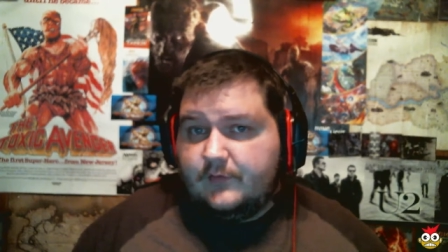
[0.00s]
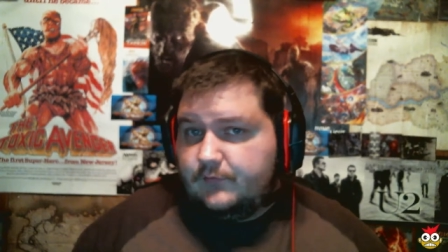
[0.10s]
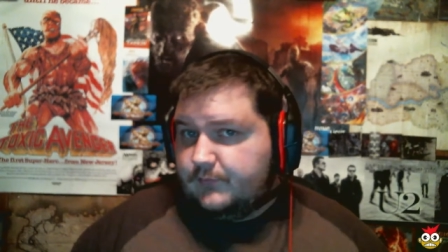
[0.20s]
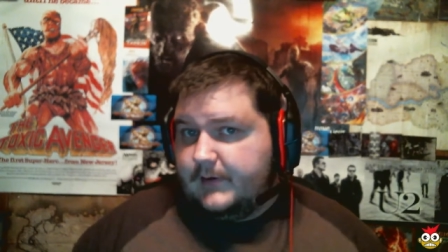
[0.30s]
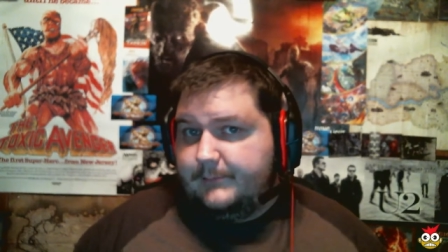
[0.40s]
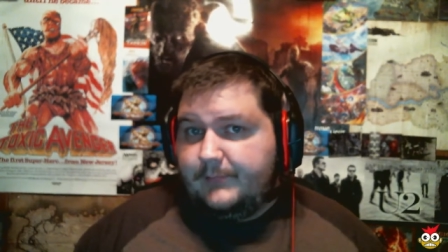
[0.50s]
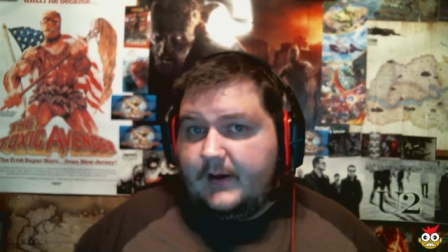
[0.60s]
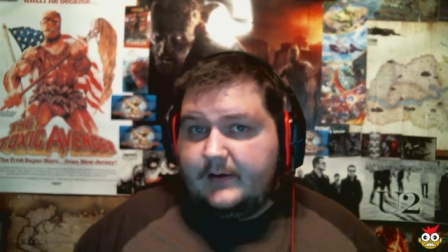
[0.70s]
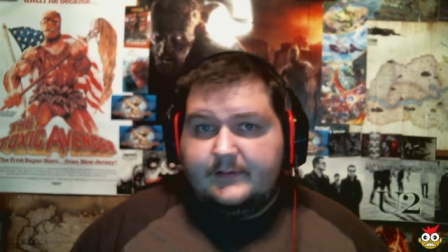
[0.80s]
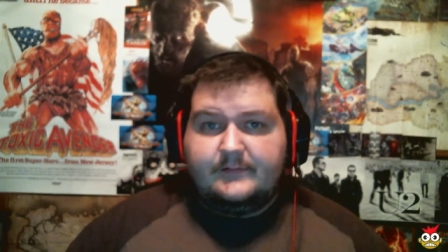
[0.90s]
is when I
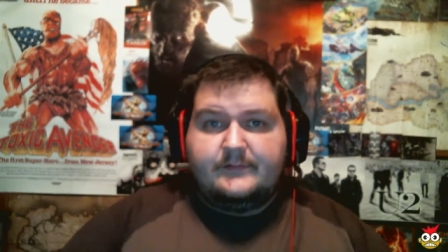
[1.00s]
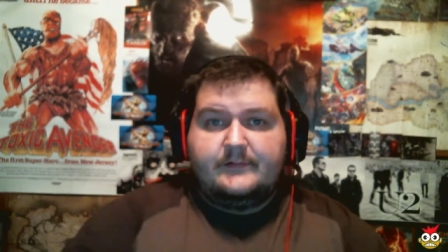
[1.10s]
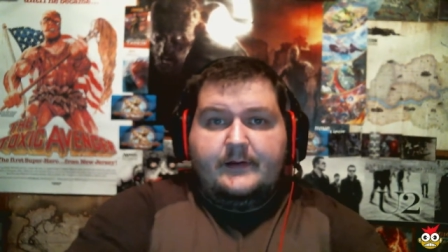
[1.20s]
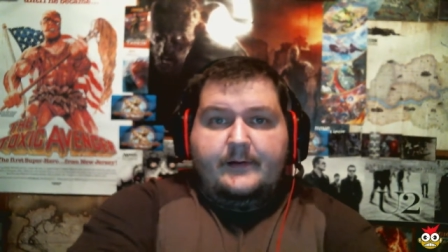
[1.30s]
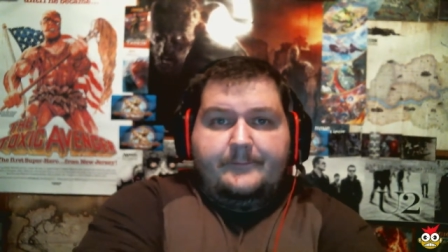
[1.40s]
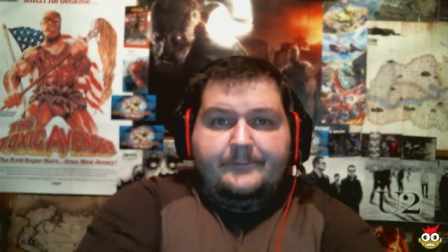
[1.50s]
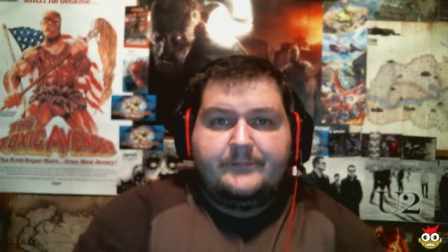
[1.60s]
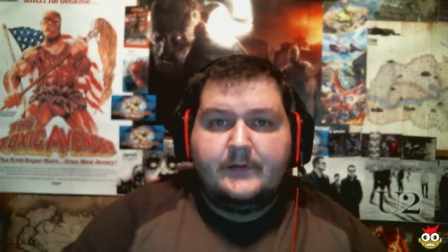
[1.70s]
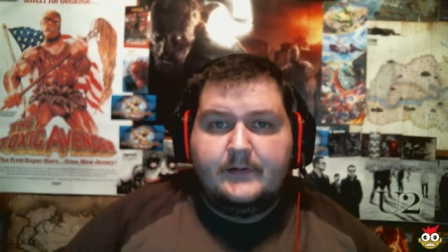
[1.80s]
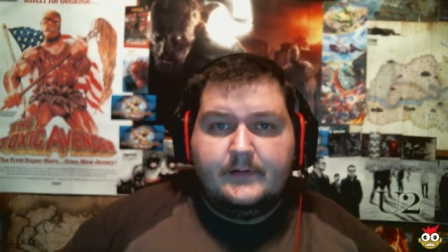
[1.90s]
bought it. Um,
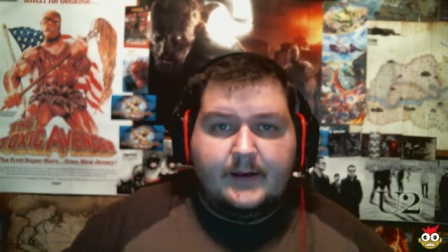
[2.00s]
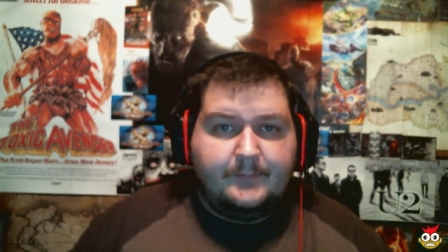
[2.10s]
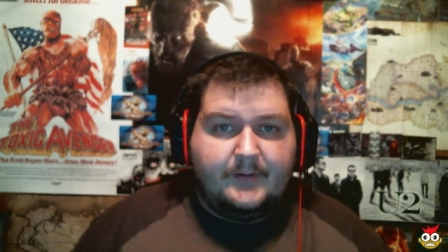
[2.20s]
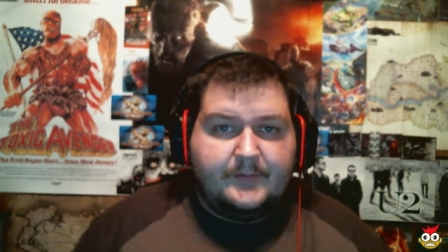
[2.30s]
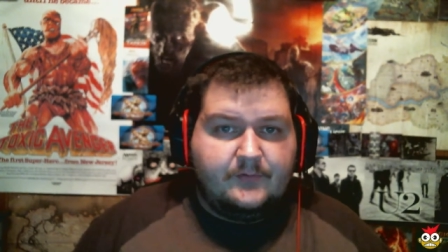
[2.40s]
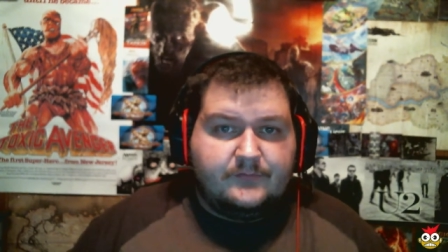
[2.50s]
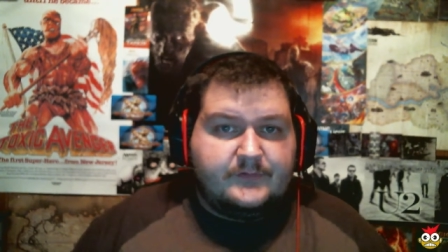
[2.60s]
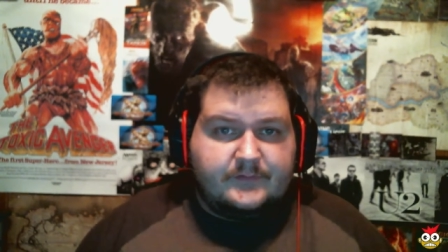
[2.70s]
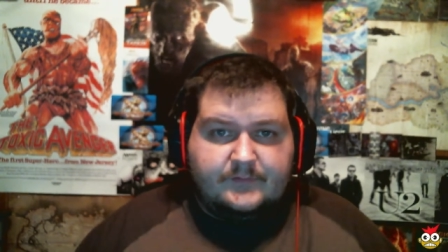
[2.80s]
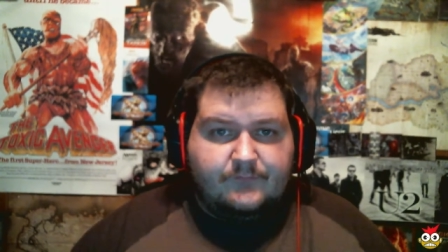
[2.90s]
I bought my own
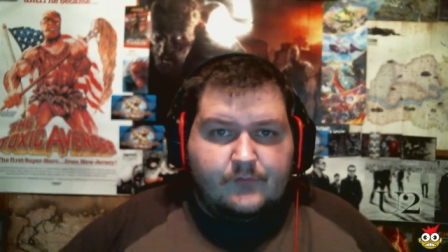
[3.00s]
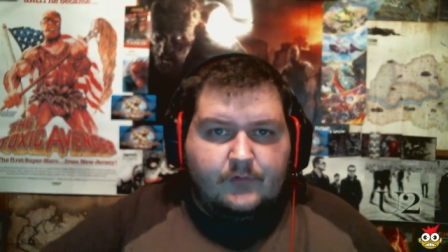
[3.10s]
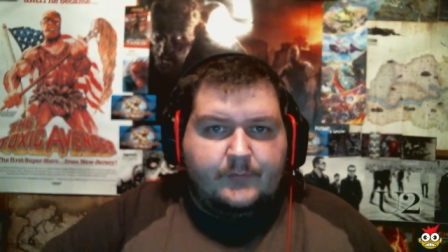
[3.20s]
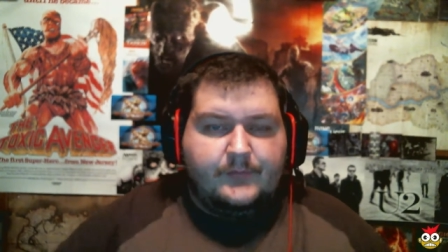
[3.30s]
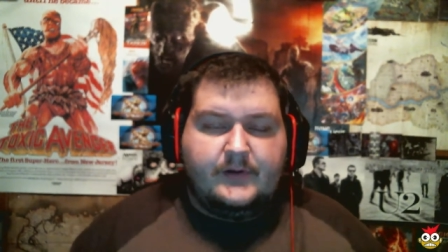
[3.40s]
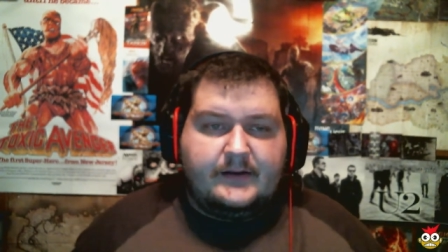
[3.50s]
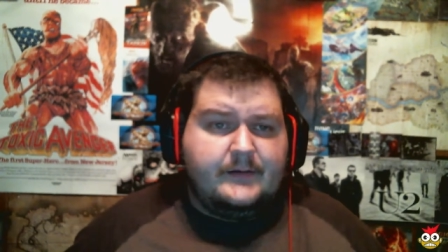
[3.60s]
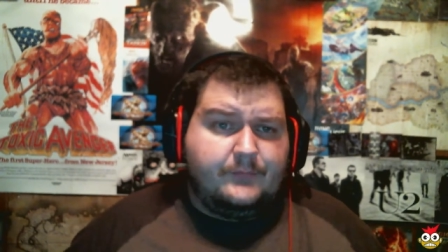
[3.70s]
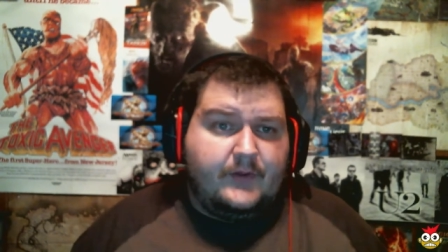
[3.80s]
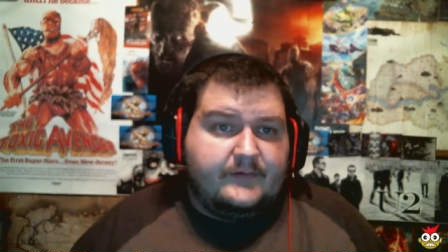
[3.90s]
64, but I
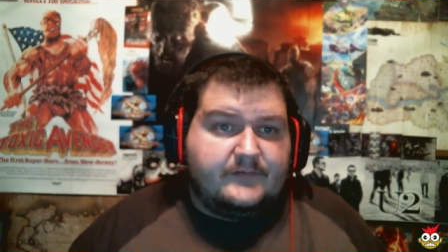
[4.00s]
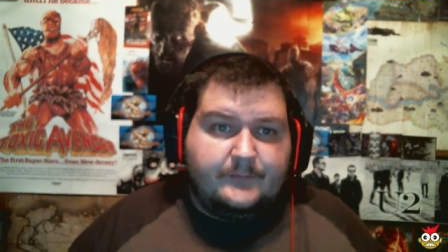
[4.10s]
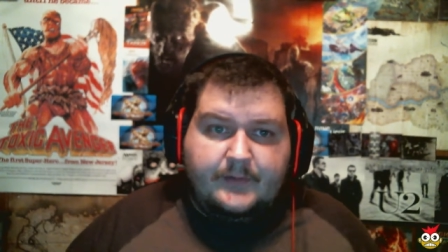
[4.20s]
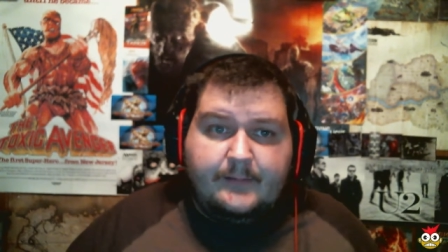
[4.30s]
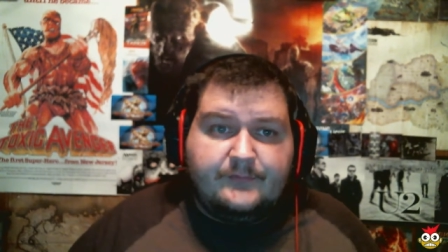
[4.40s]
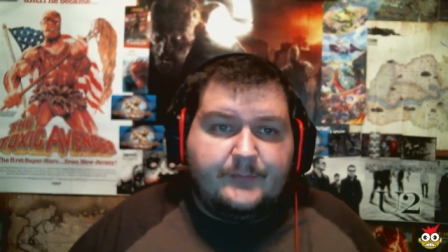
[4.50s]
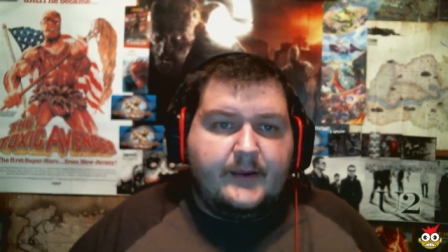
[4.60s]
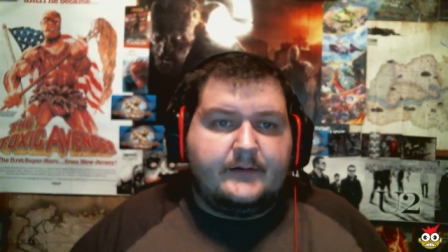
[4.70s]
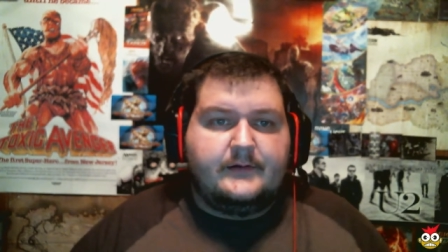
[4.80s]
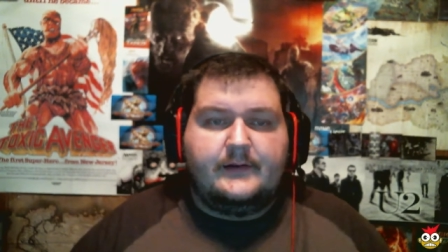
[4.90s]
did play some games
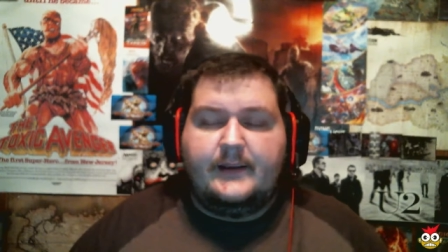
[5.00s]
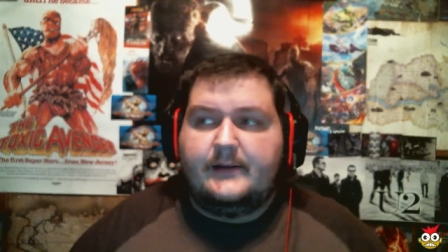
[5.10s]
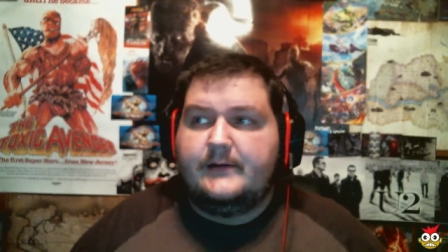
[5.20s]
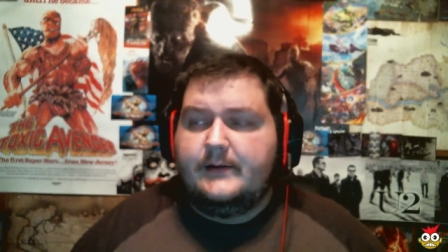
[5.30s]
back in the day.